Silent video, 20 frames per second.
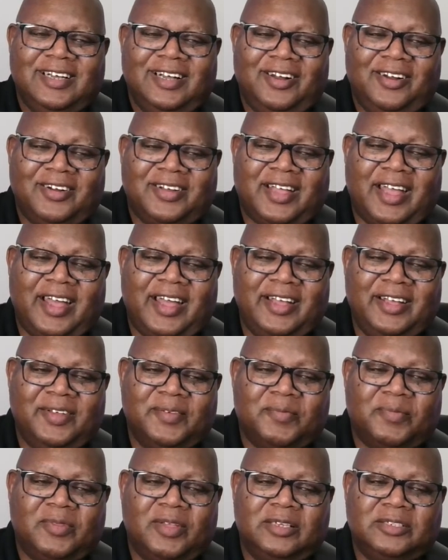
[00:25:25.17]
Okay,
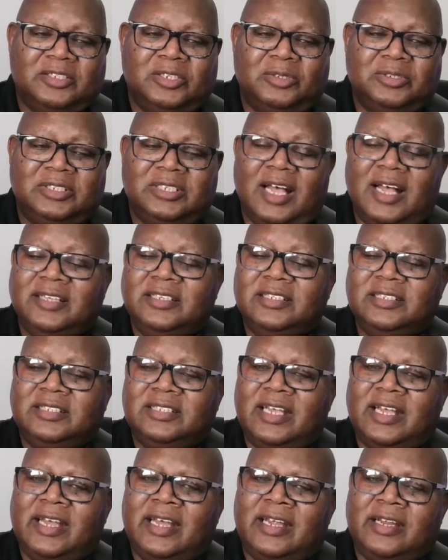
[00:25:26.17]
so Sonia
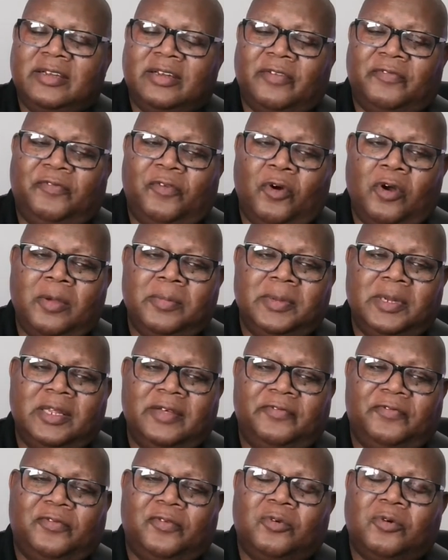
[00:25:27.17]
said the
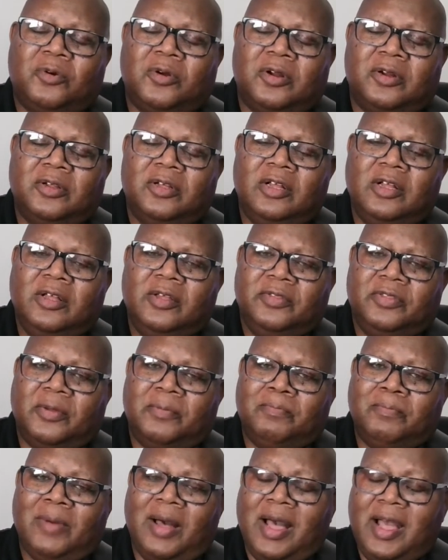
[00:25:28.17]
formula for the
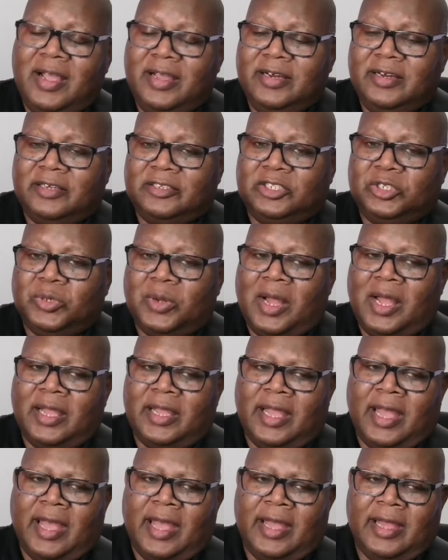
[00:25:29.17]
minor
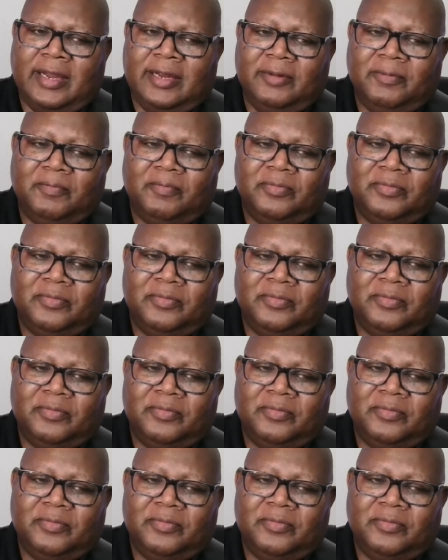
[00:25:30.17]
triad,